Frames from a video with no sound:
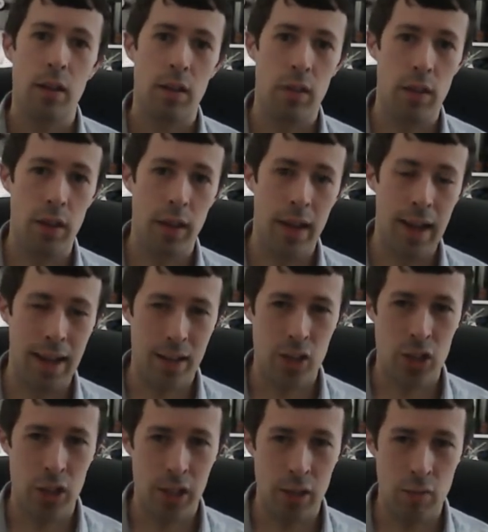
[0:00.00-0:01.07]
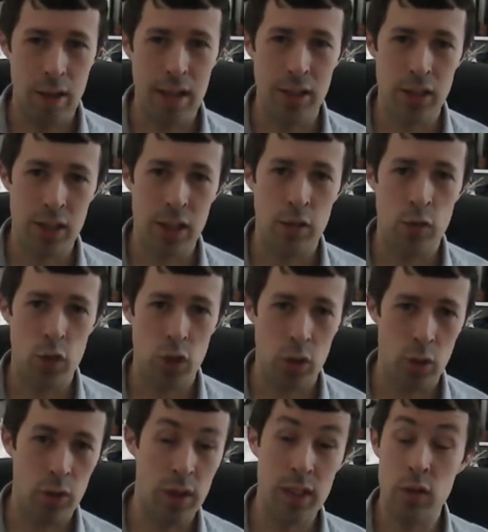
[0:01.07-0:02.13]
that actually relative
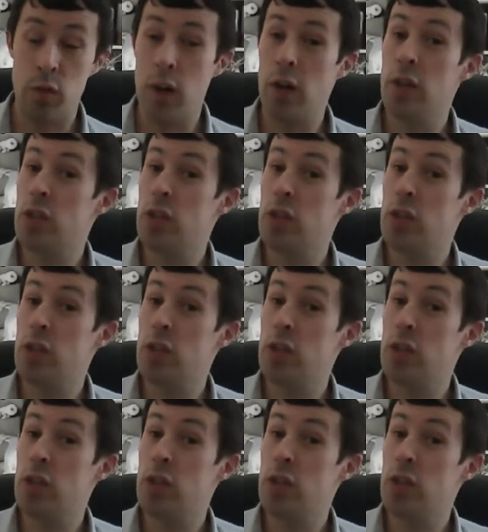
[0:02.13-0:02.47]
to this very